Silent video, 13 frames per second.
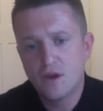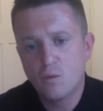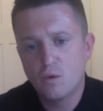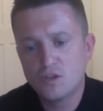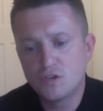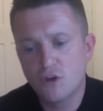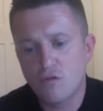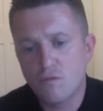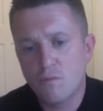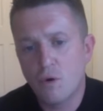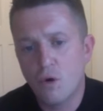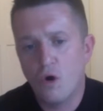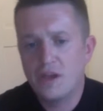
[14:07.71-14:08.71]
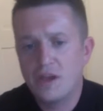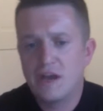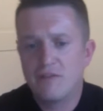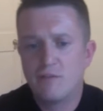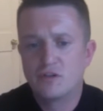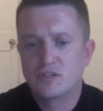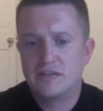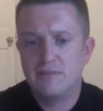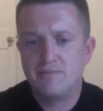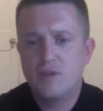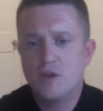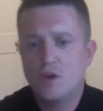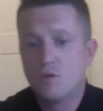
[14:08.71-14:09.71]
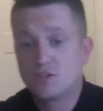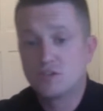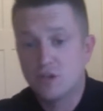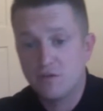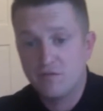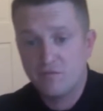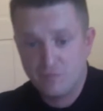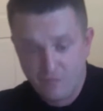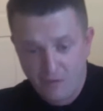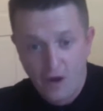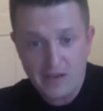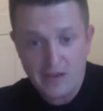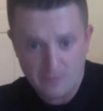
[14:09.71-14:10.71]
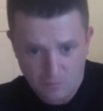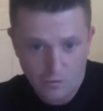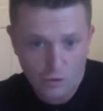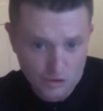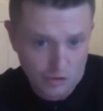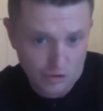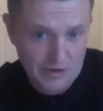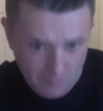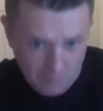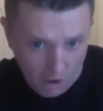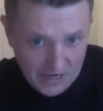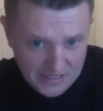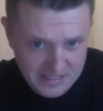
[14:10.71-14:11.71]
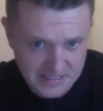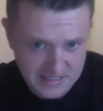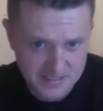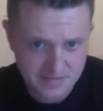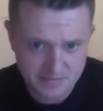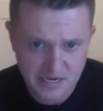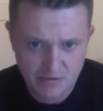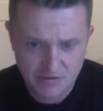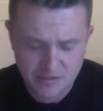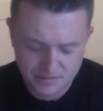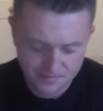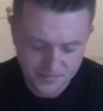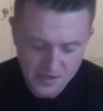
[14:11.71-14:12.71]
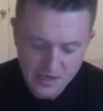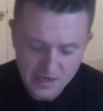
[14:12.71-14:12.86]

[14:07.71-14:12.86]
would not report on another Muslim who was going to fight or join ISIS, terrorism.